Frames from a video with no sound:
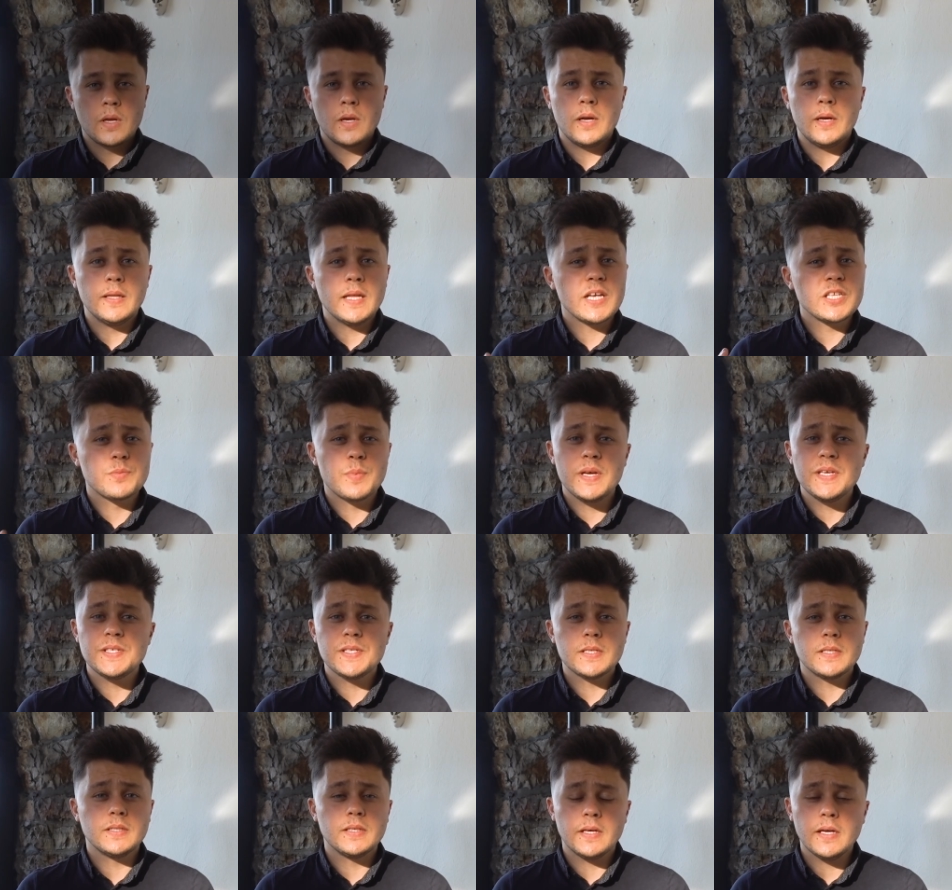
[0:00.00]
And that's
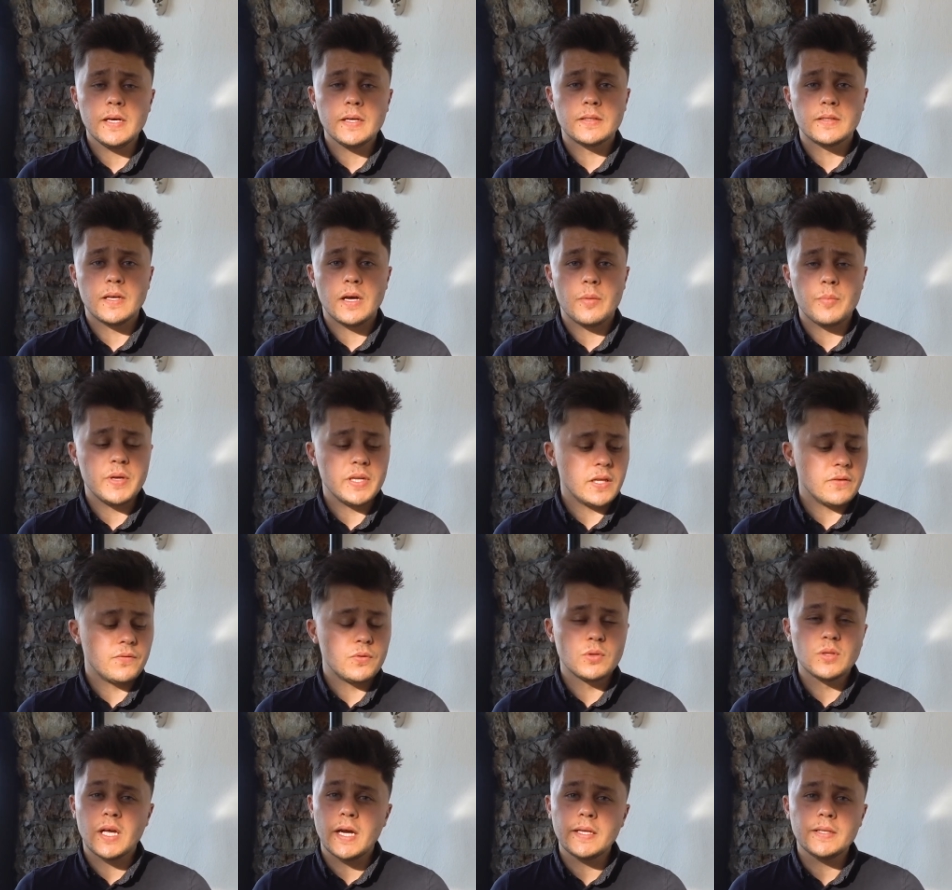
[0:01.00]
basically it. I mean, if you
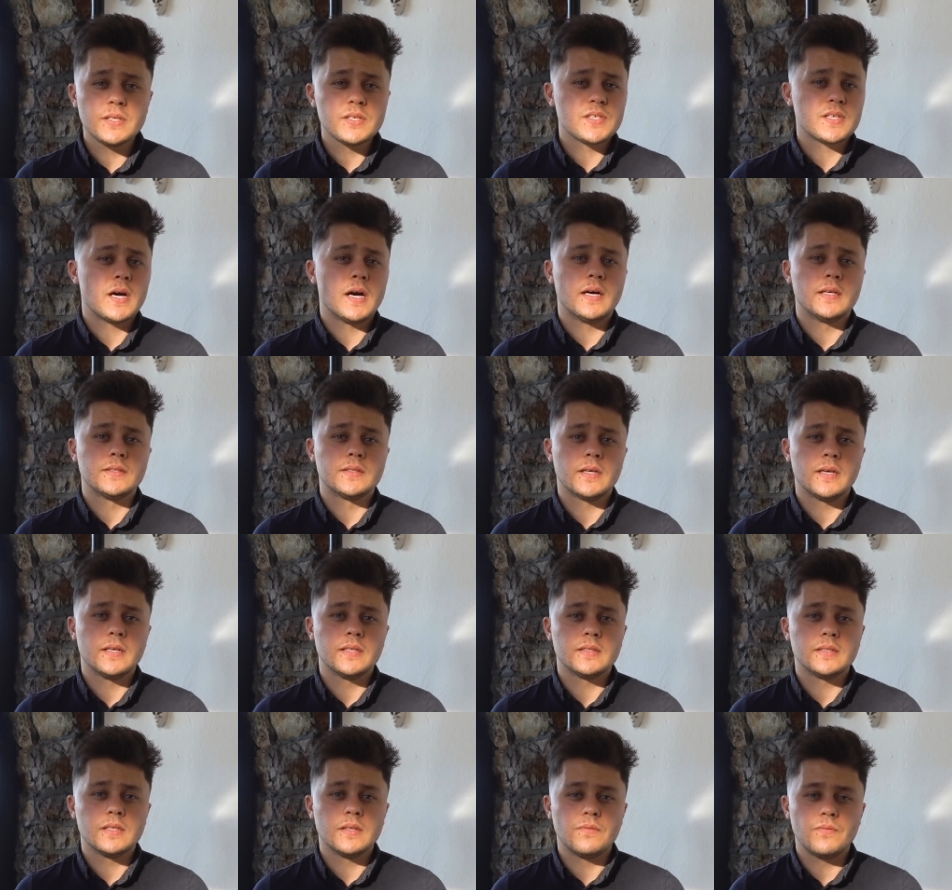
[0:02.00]
like this
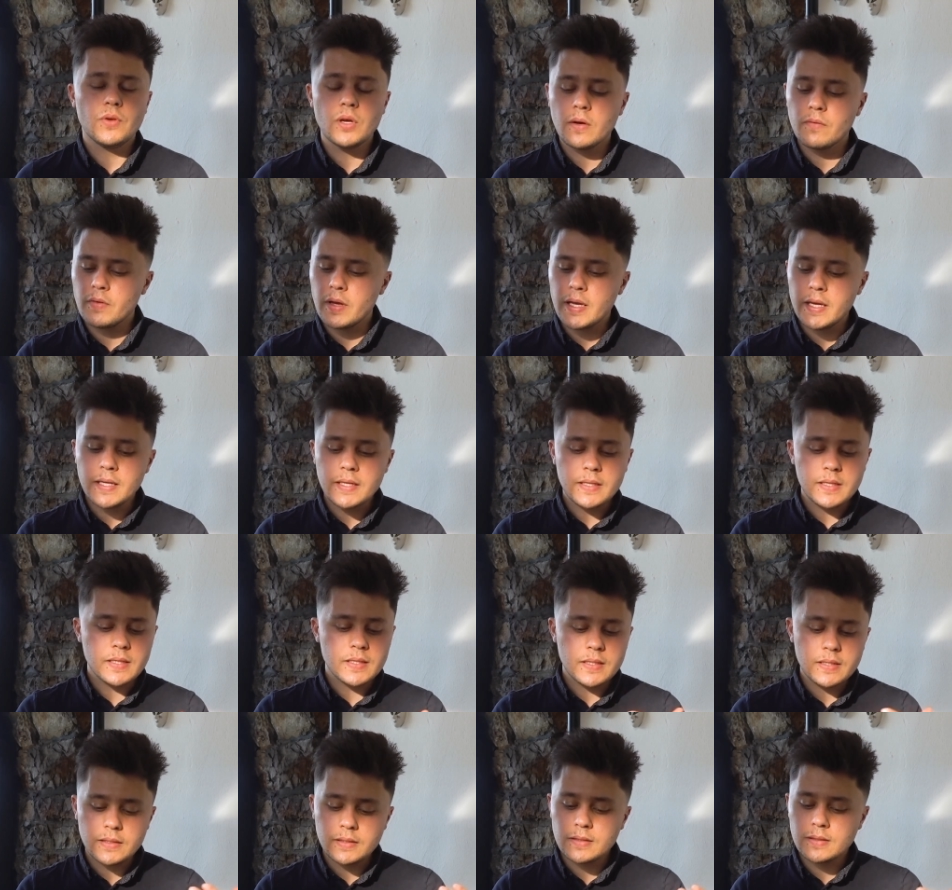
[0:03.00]
content, if you have
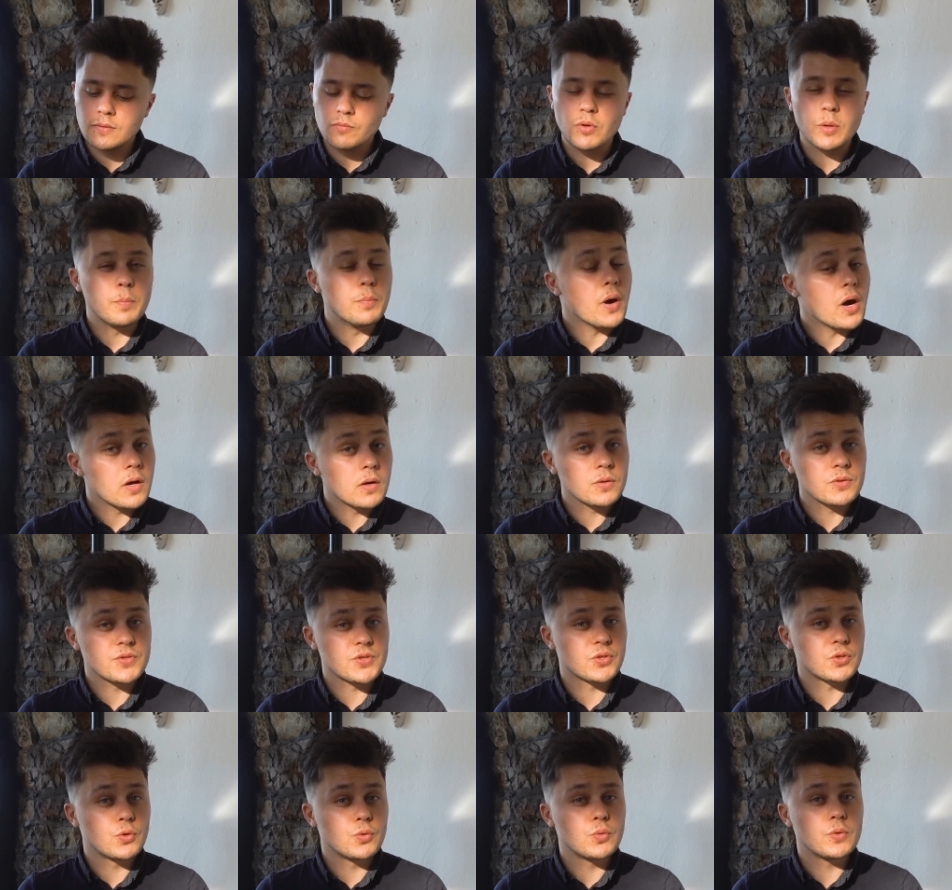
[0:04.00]
any
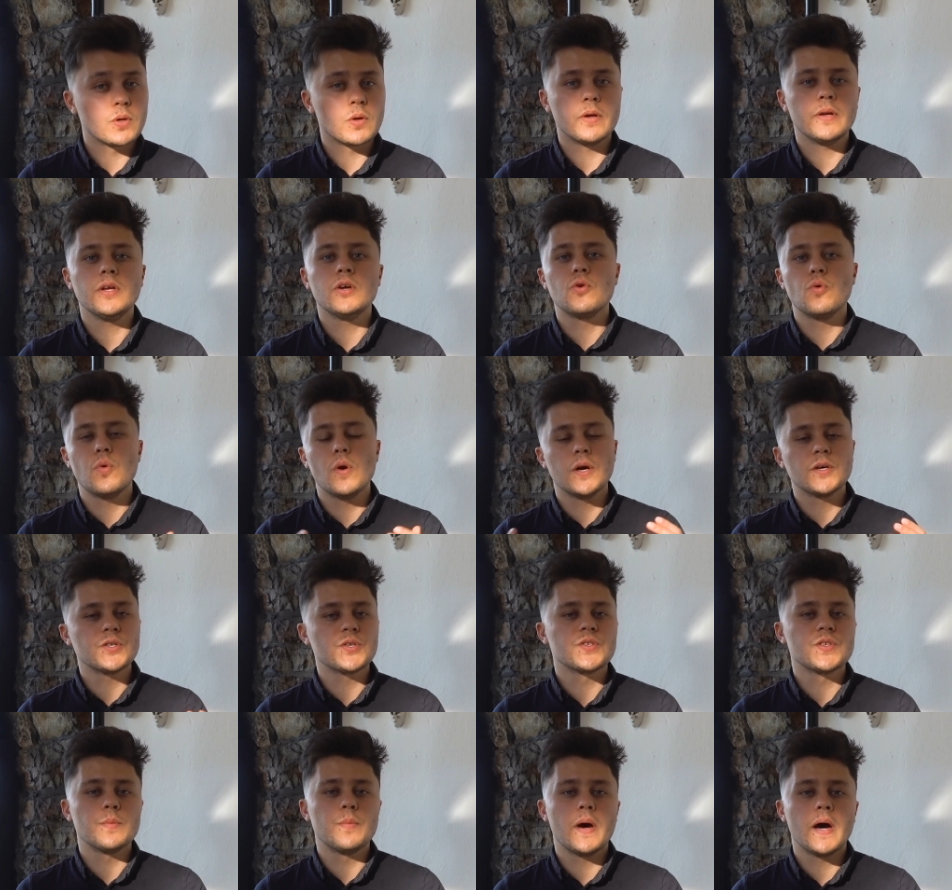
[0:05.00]
rebuttals to it or any
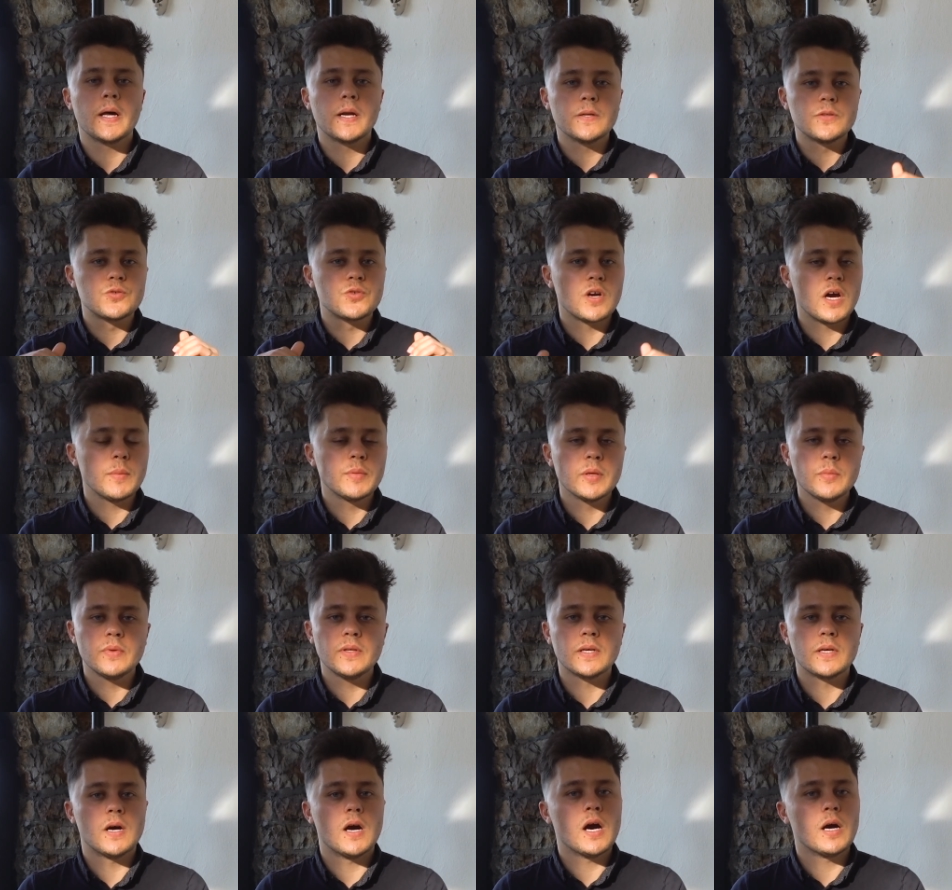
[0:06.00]
questions about it, drop them in
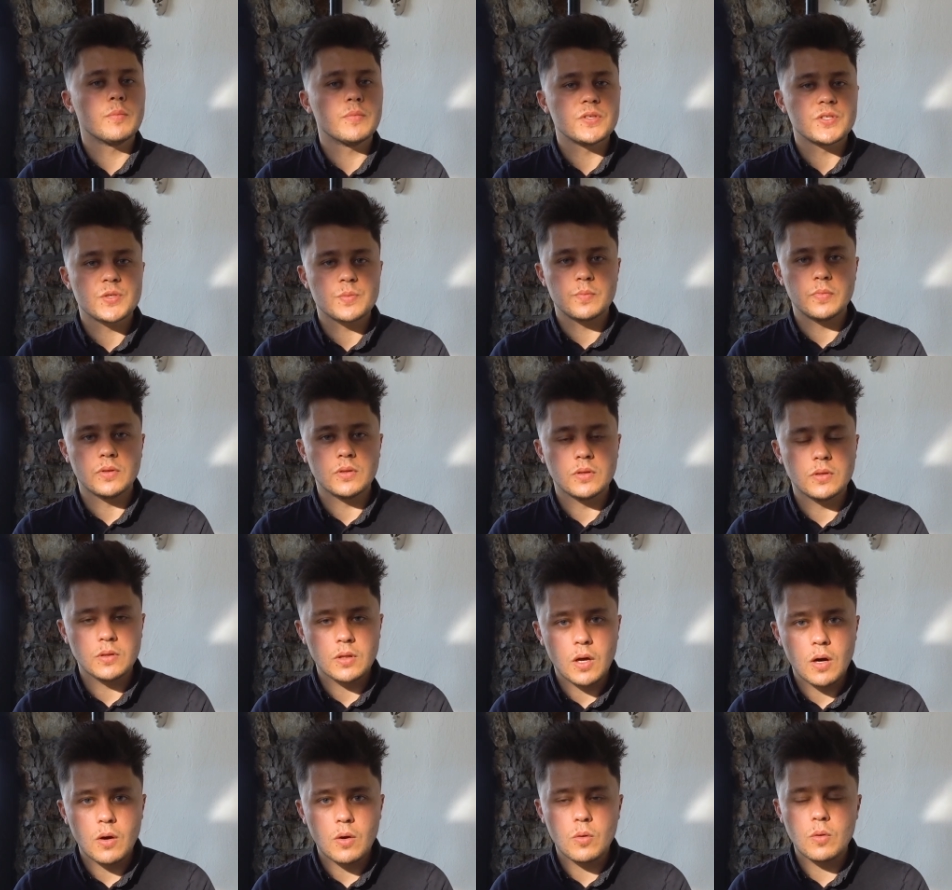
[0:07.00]
the comments
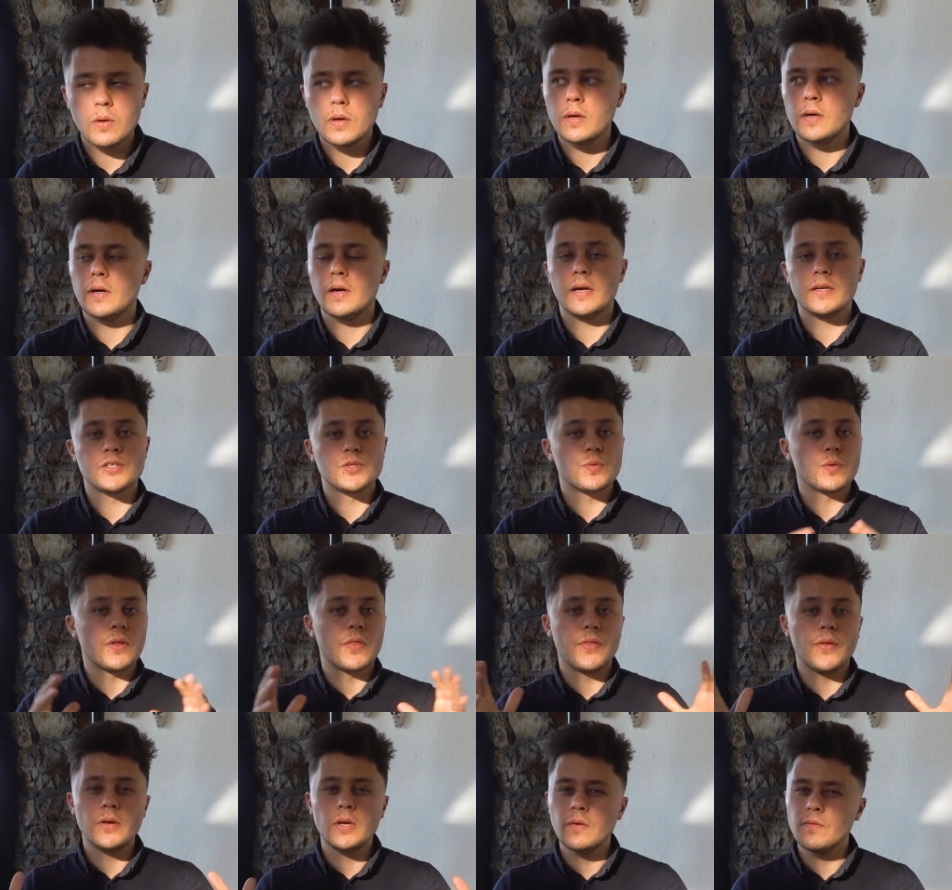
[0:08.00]
below. I just want to
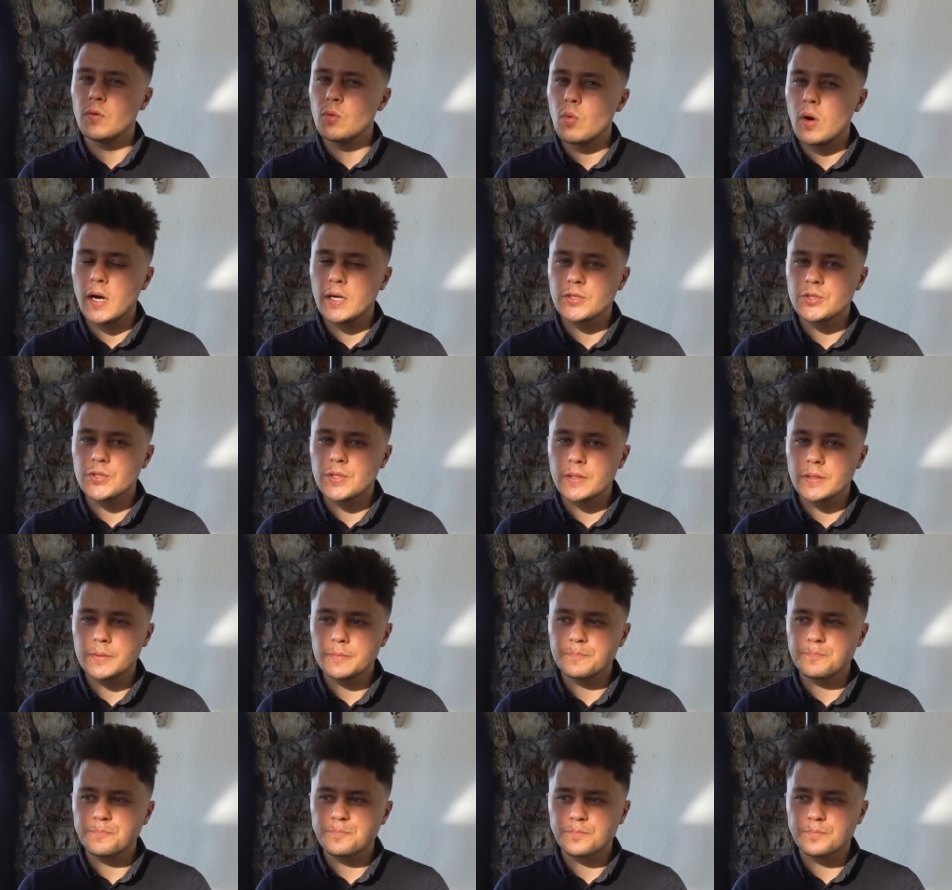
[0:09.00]
thank you for watching.